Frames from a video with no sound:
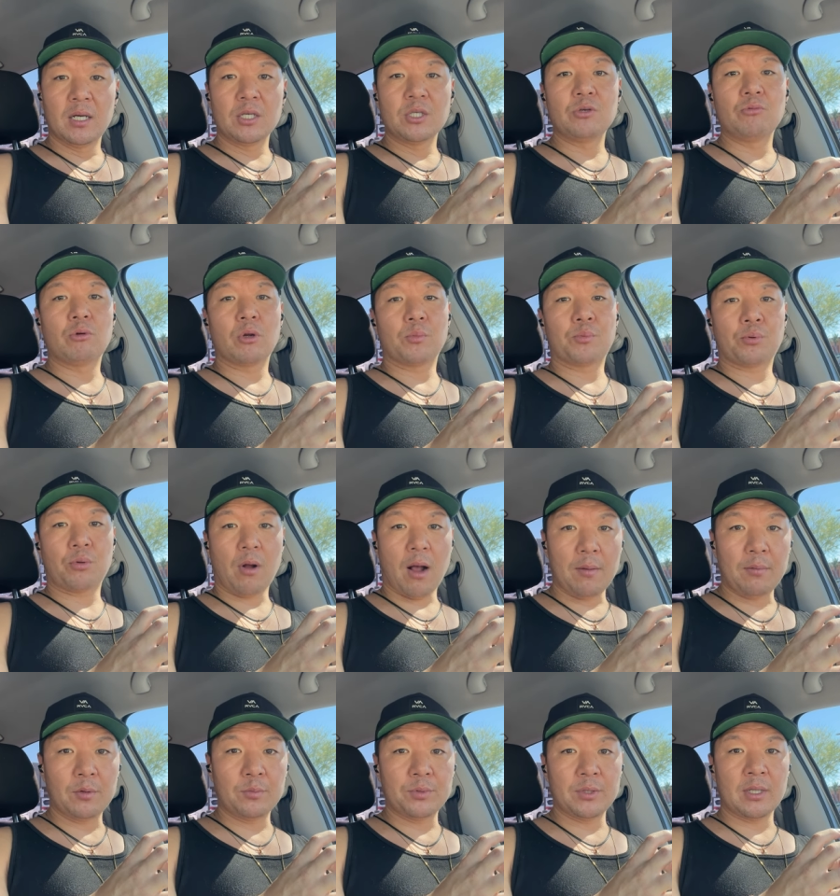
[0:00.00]
You were
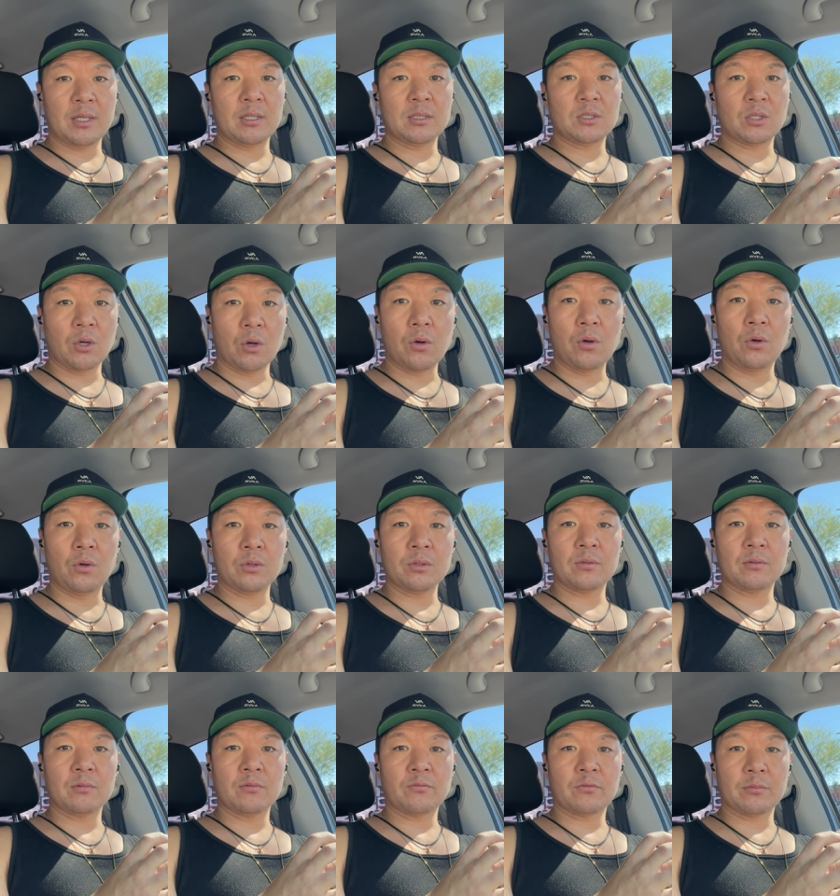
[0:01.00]
probably told
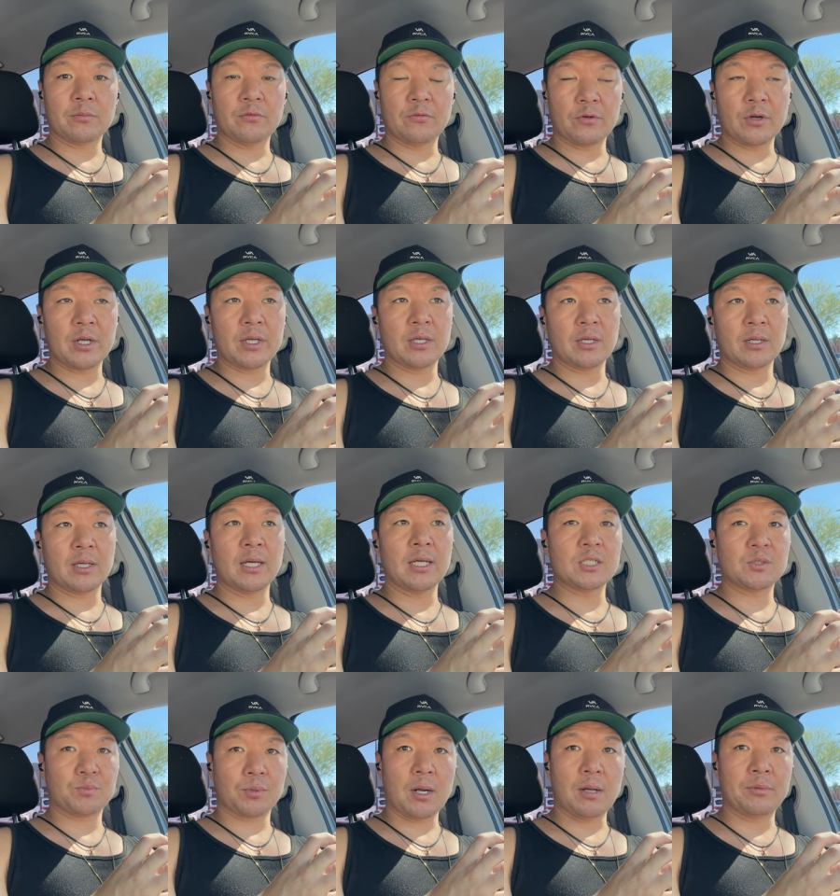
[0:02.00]
from a very young
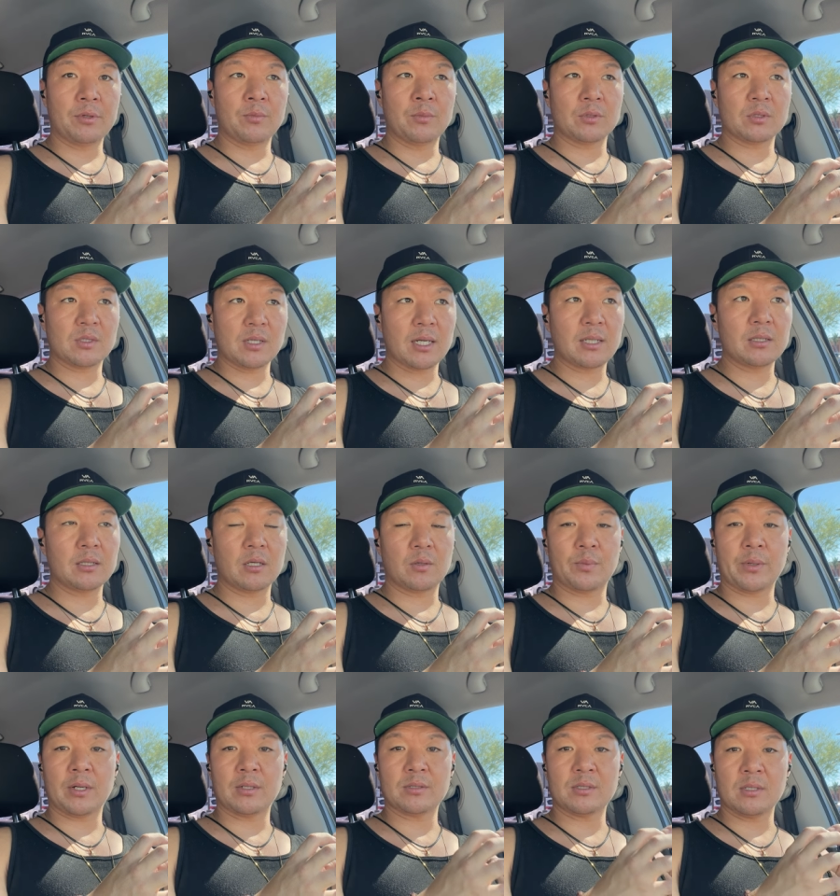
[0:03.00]
age, probably most likely your
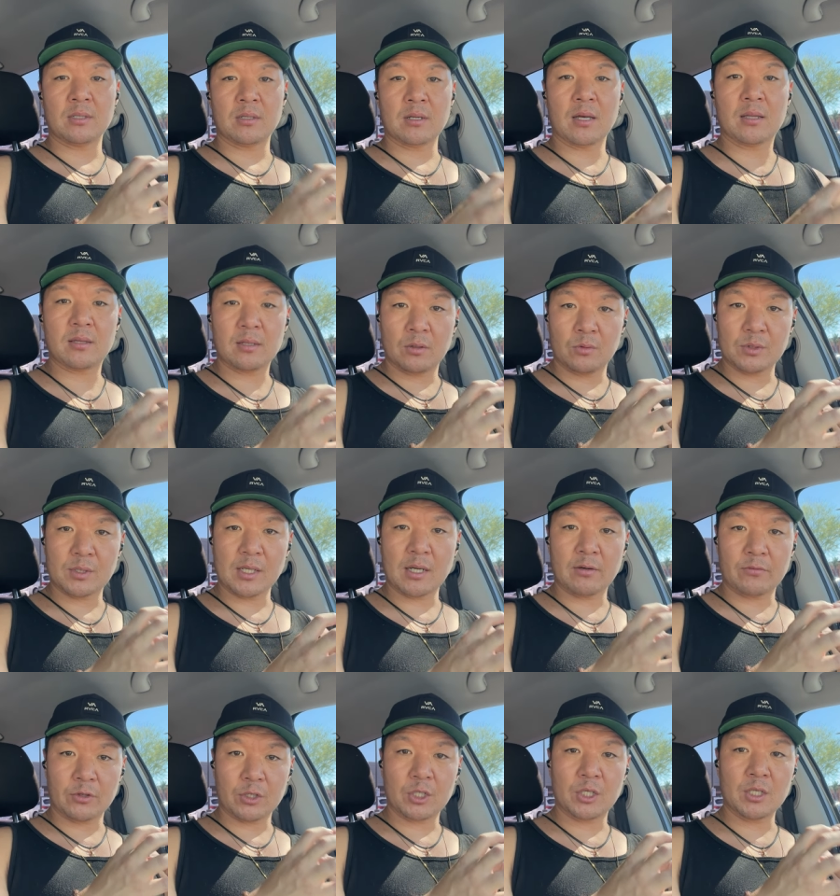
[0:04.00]
parents, that nothing was
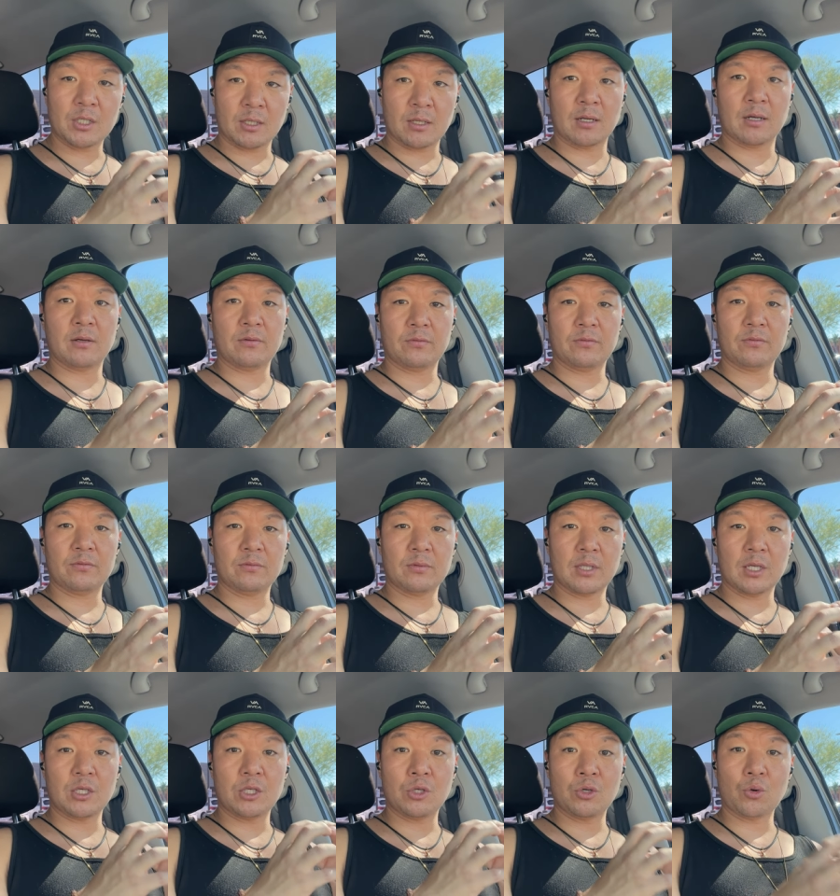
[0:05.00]
ever good enough.
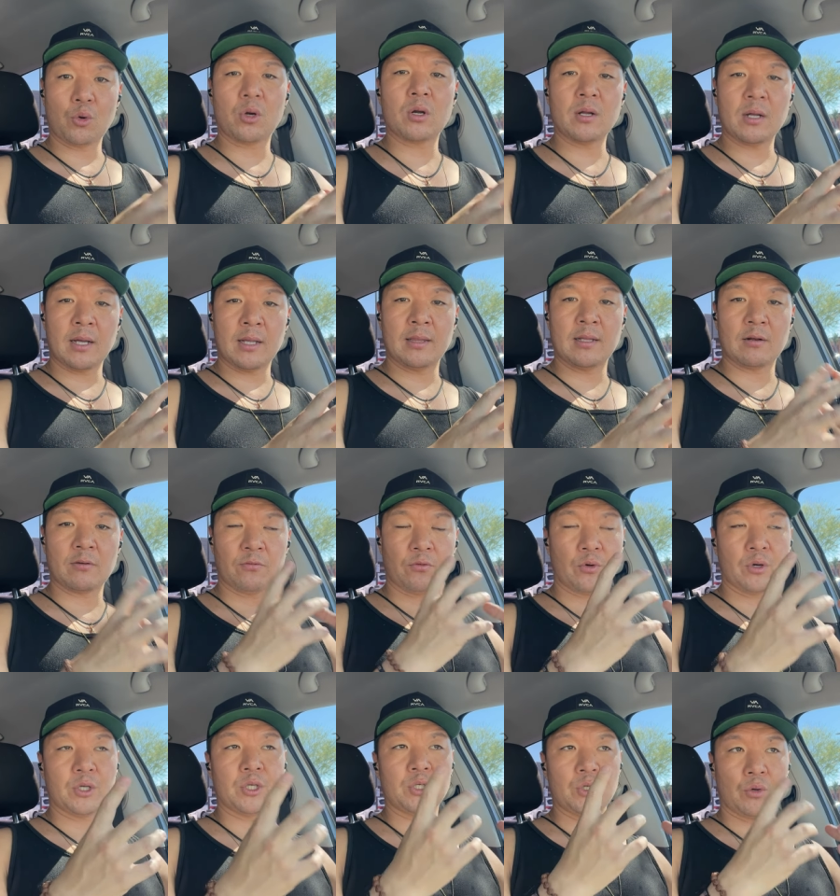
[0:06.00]
That you're, and
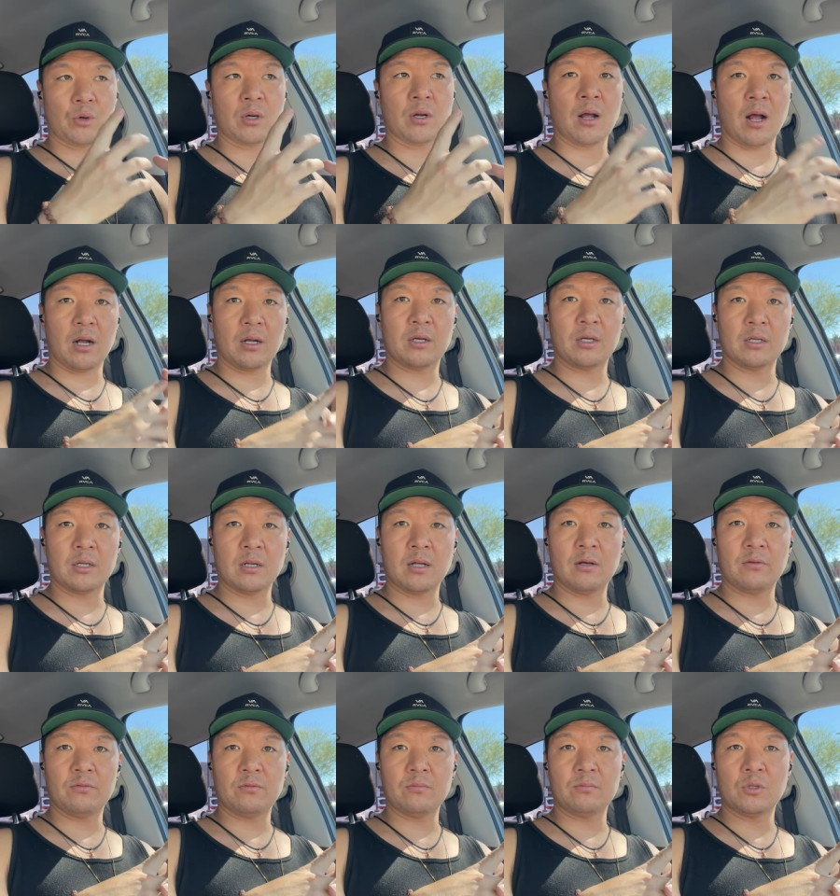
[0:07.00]
therefore you're not good
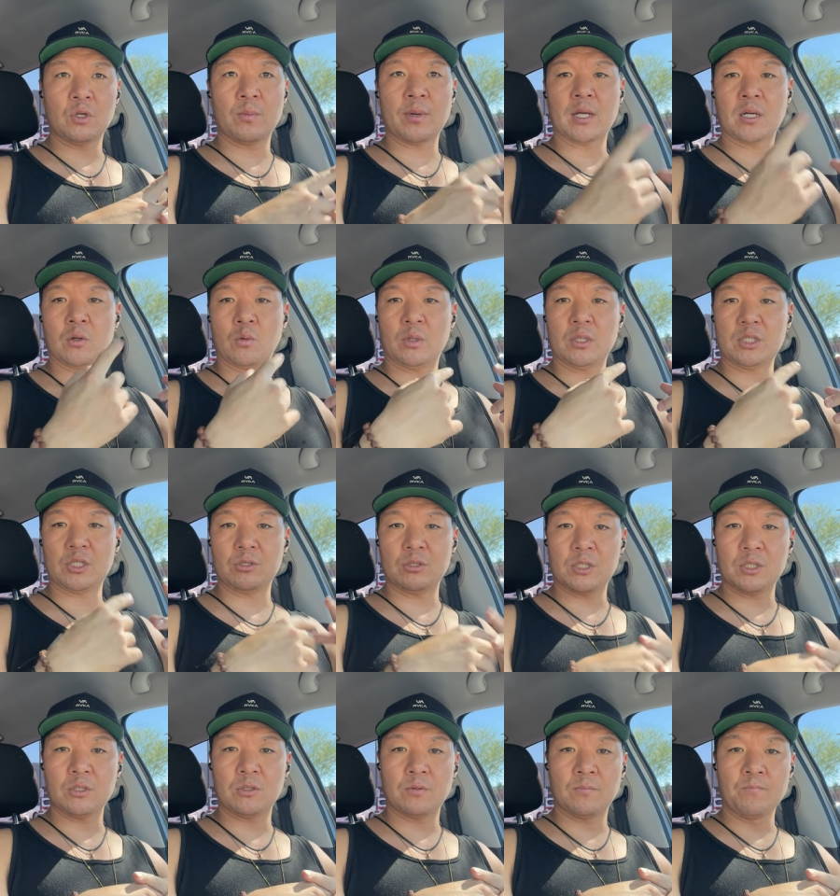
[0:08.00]
enough no matter what you
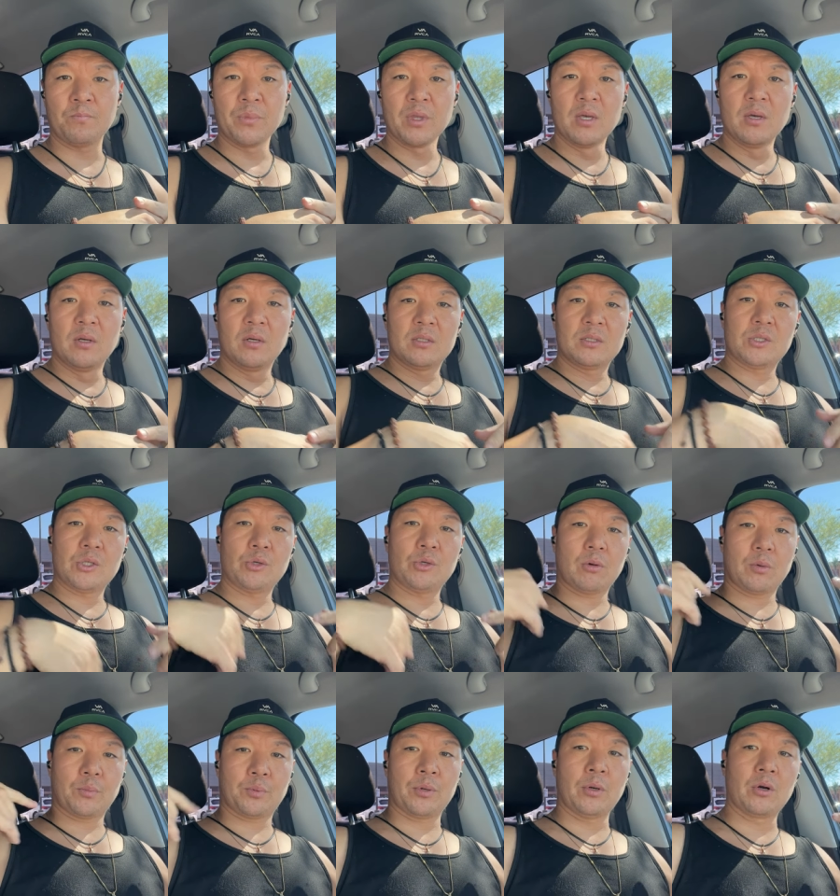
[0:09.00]
do. So you
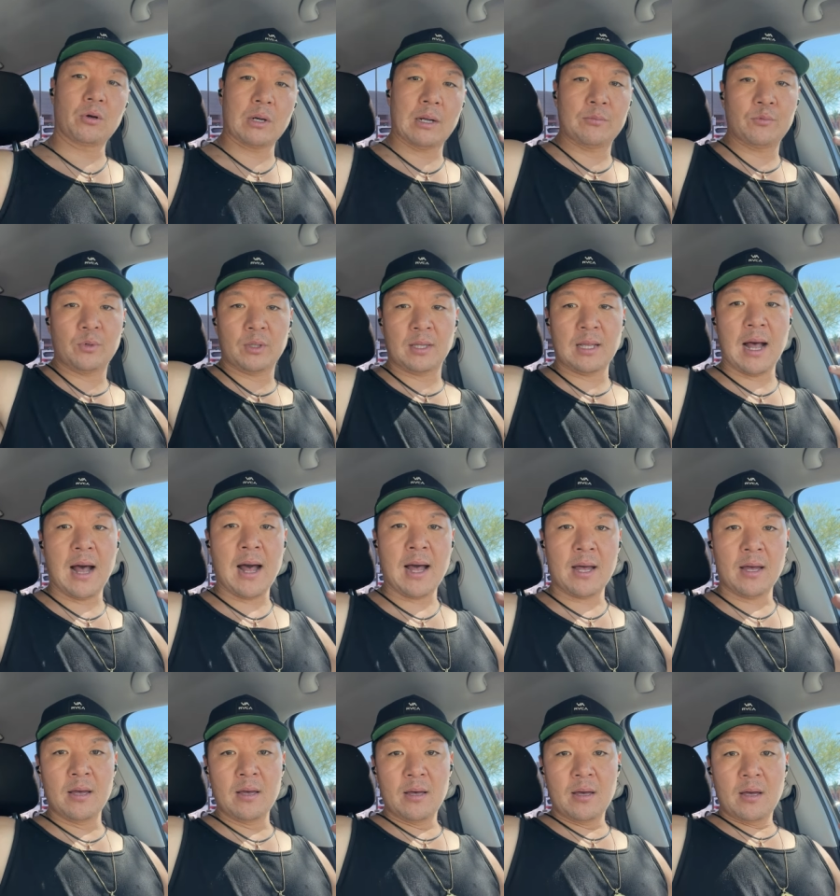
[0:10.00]
were programmed with that.
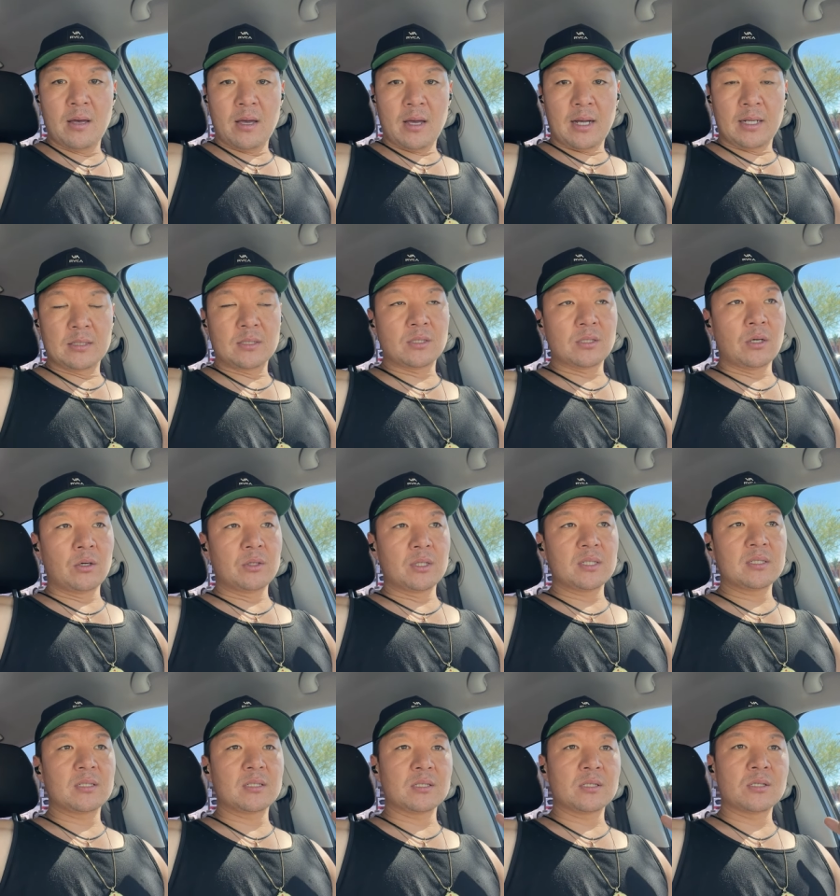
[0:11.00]
And so
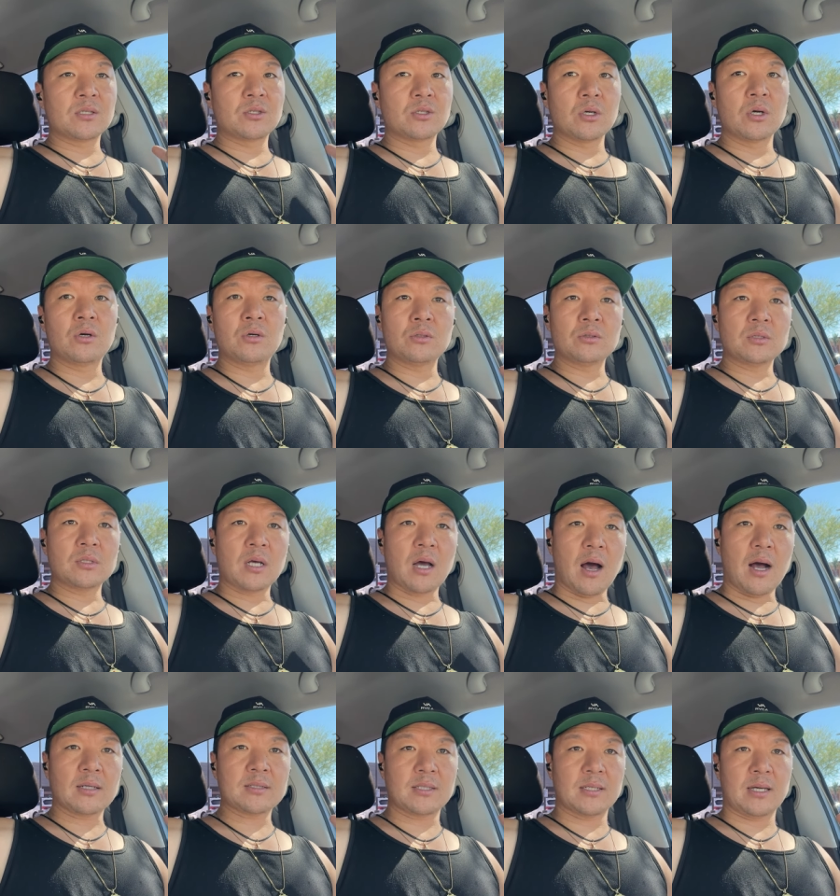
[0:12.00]
this is so
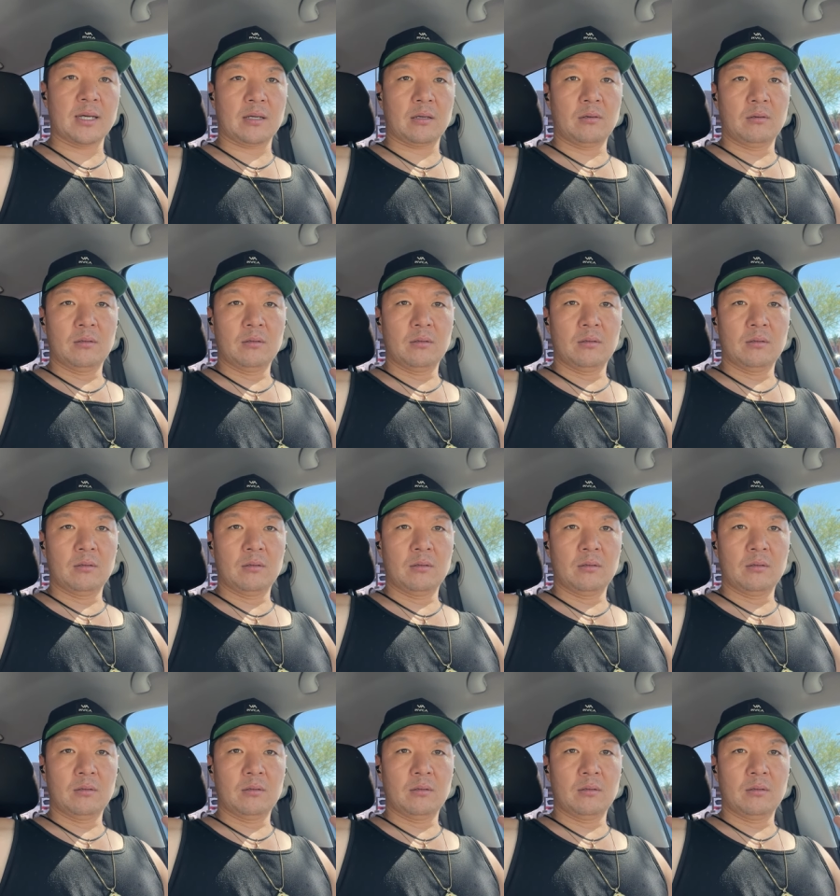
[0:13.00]
toxic